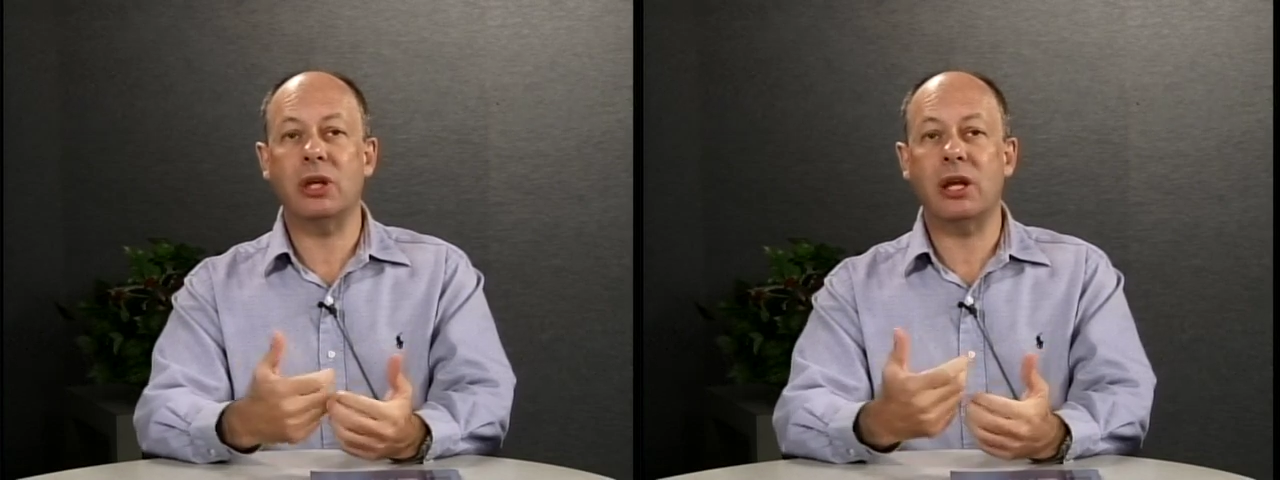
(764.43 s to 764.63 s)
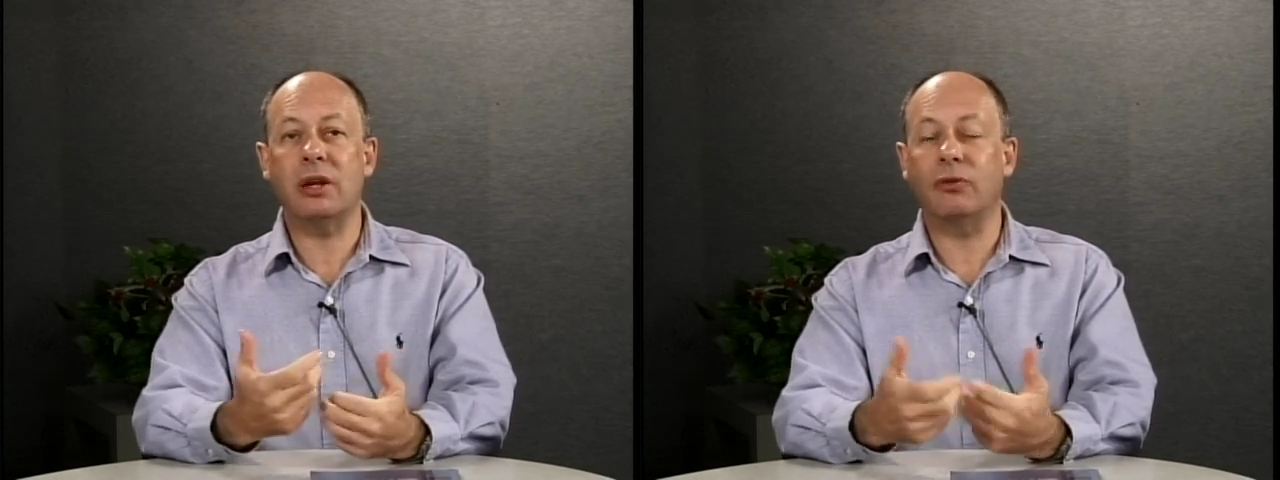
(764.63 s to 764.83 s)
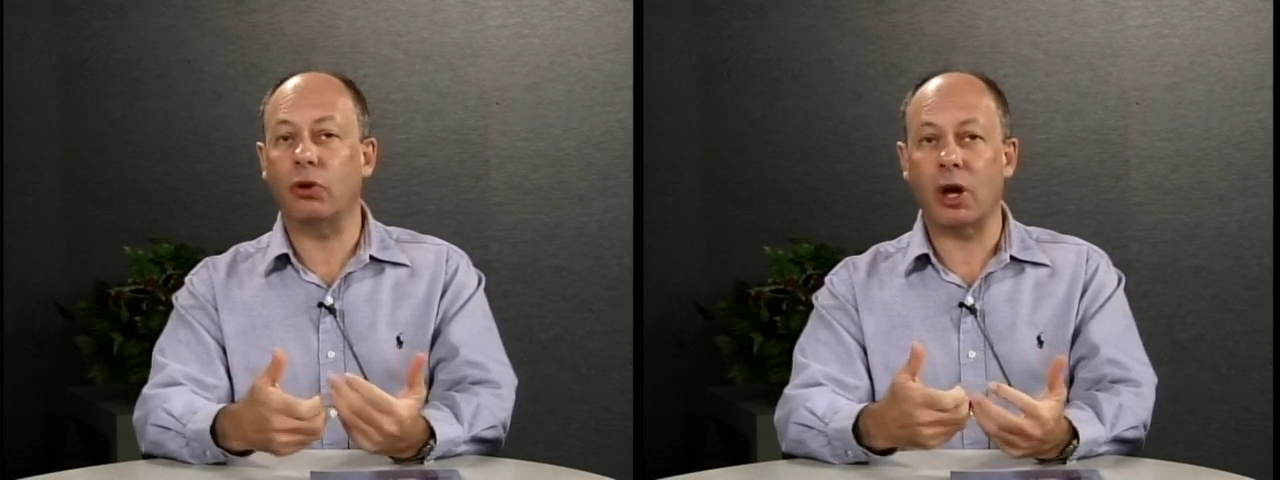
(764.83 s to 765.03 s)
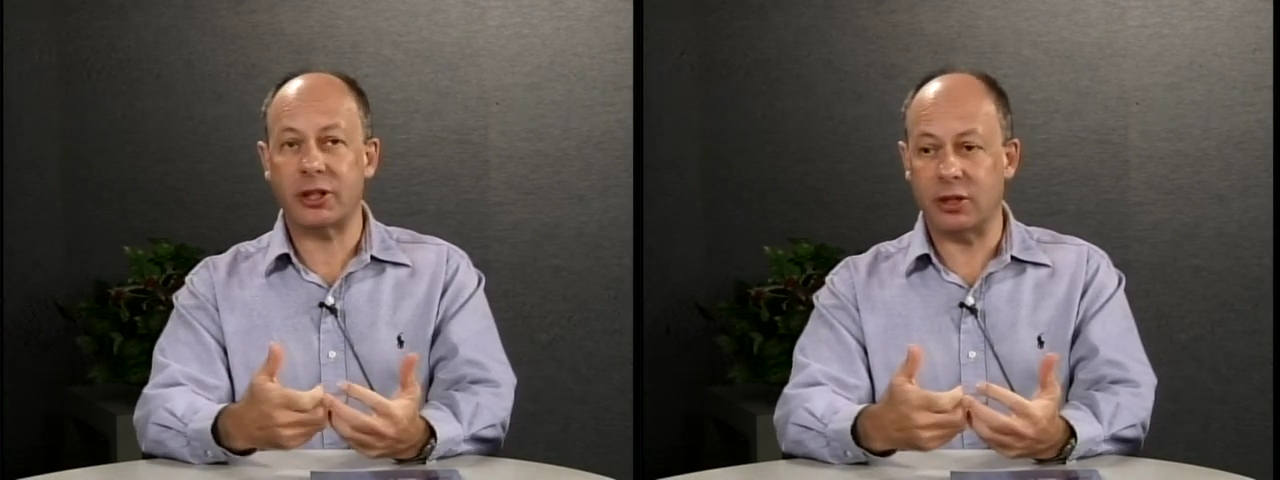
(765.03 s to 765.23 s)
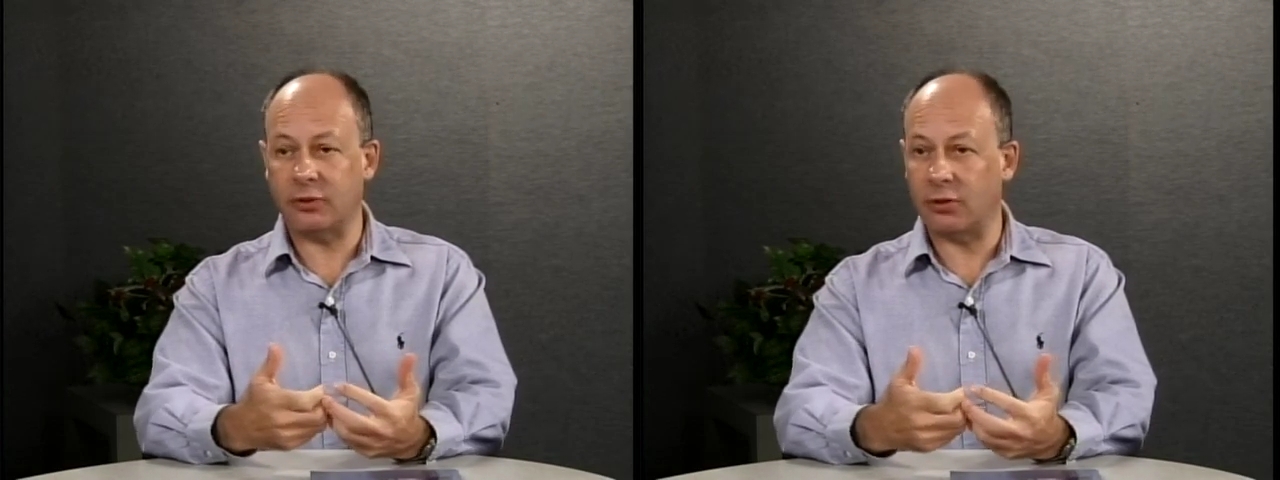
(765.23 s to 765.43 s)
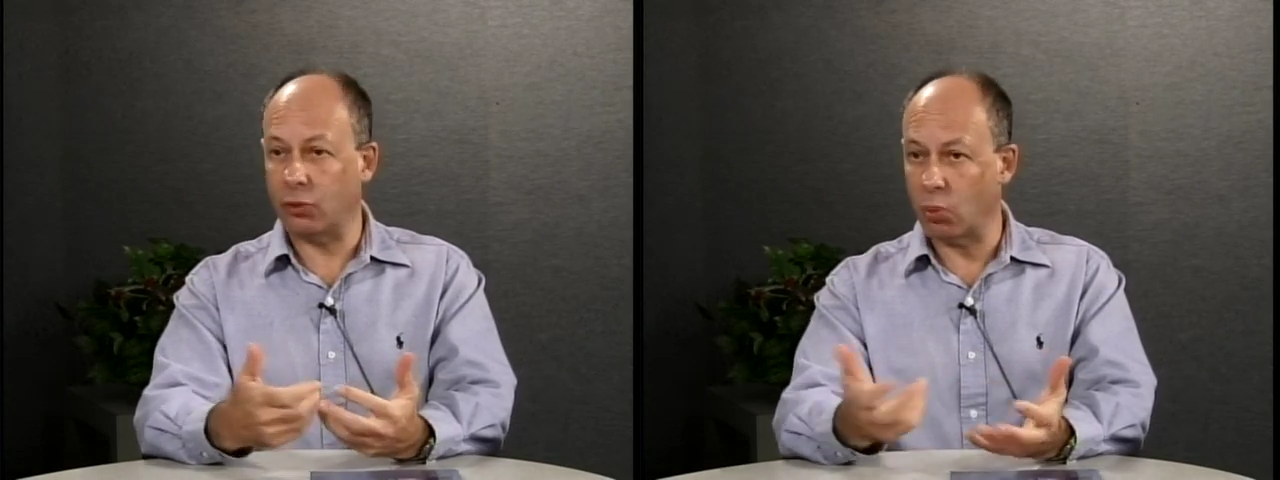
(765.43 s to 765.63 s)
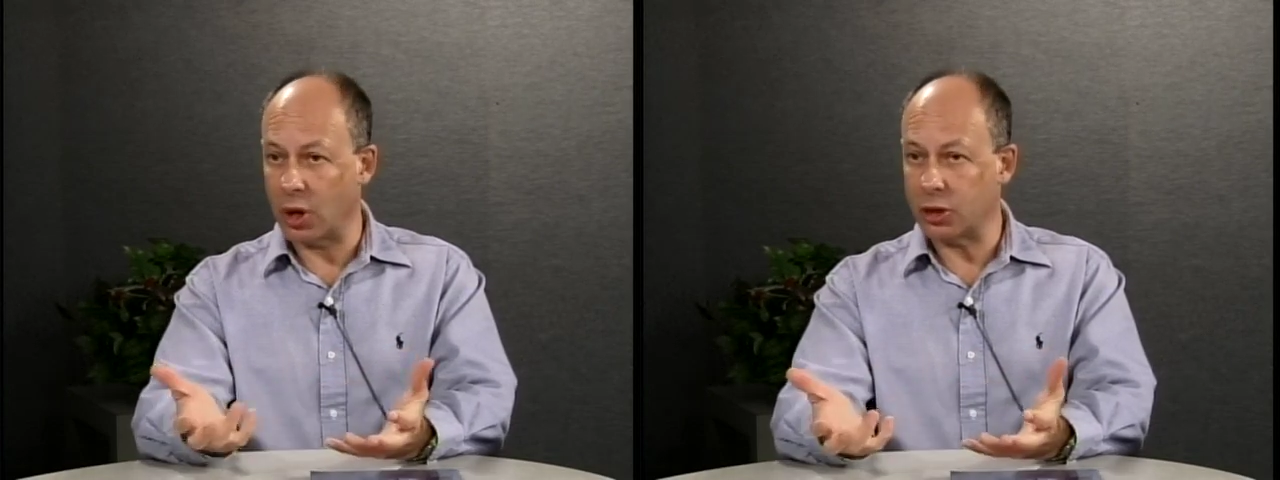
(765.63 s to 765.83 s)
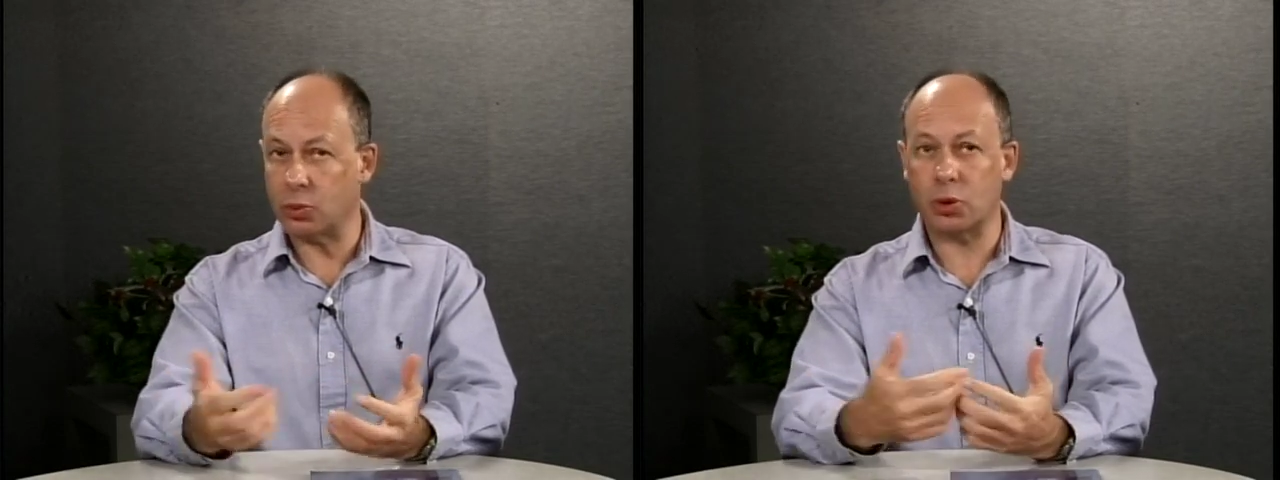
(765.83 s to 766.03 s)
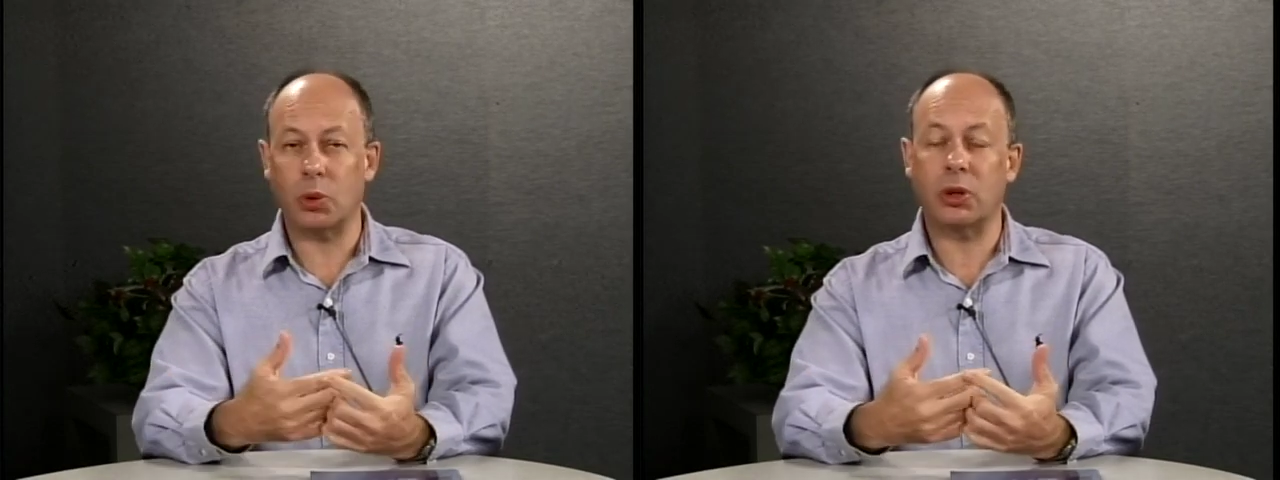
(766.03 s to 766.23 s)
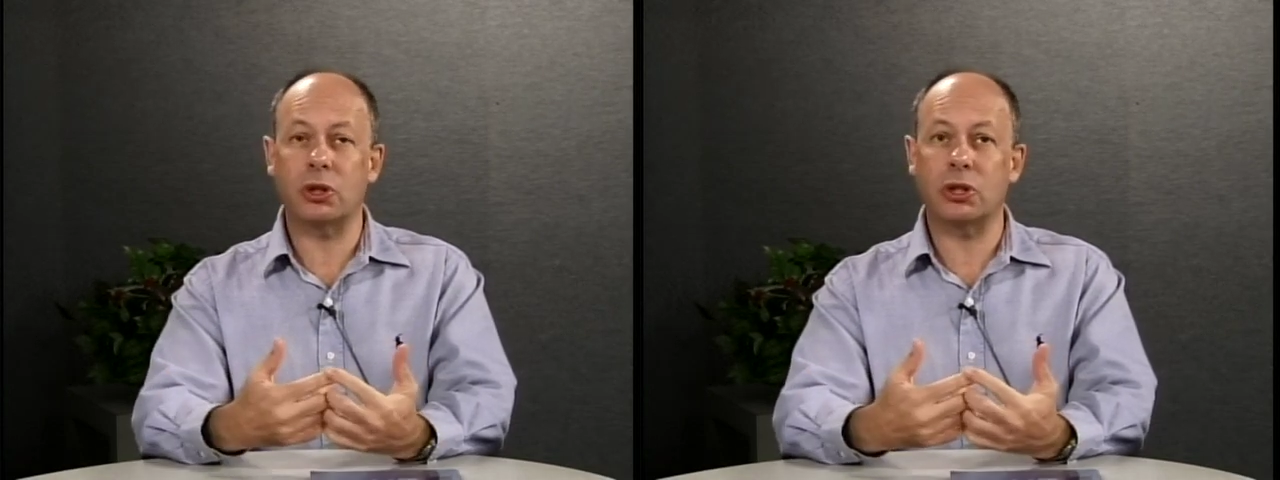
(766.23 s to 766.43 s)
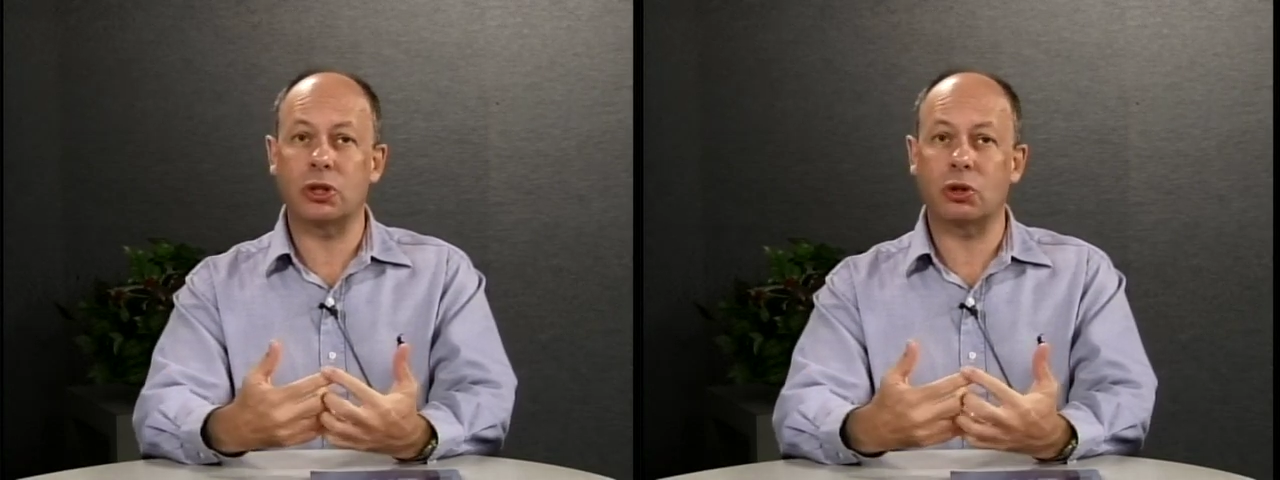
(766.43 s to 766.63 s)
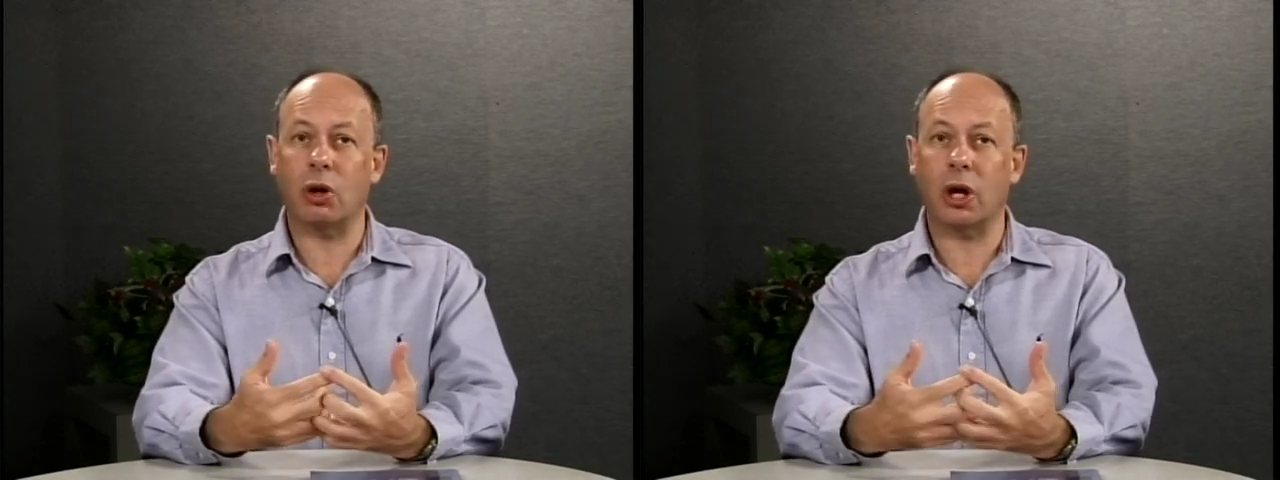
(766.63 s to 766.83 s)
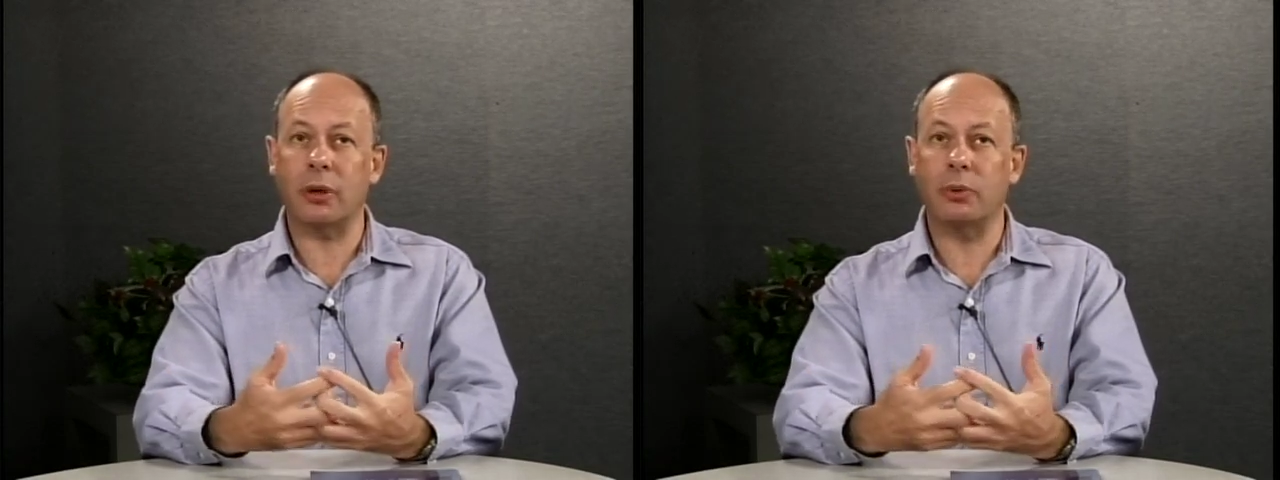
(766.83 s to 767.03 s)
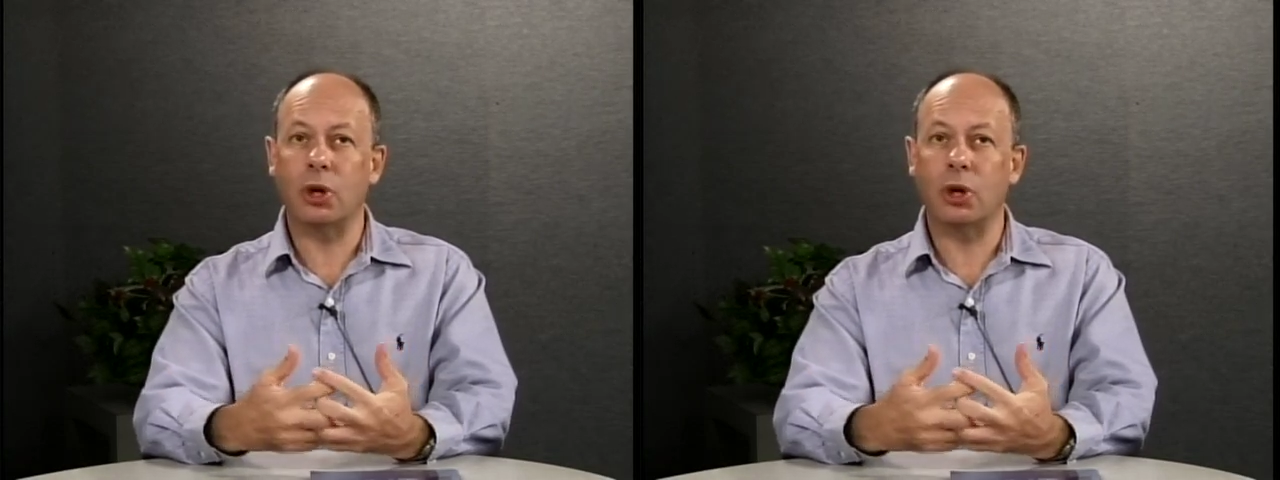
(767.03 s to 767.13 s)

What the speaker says: in a variety of different ways, which we're going to describe,